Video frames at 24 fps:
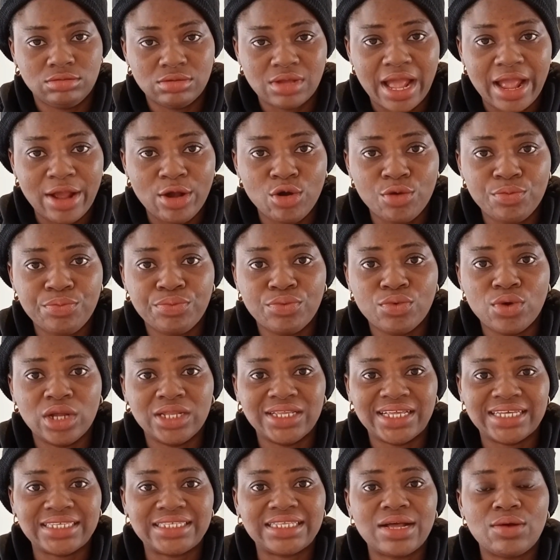I hope you
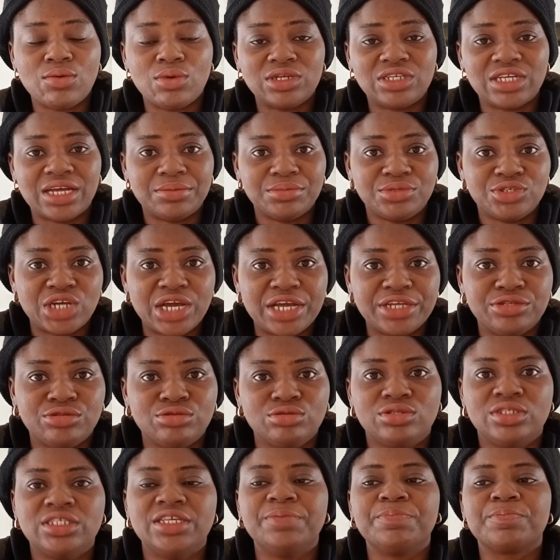understand what I'm trying
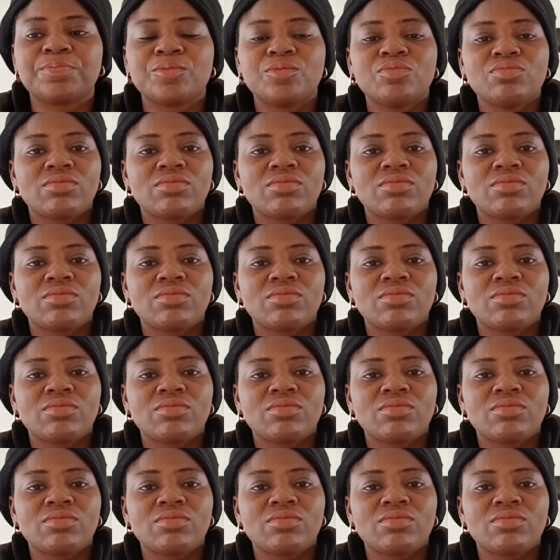to say.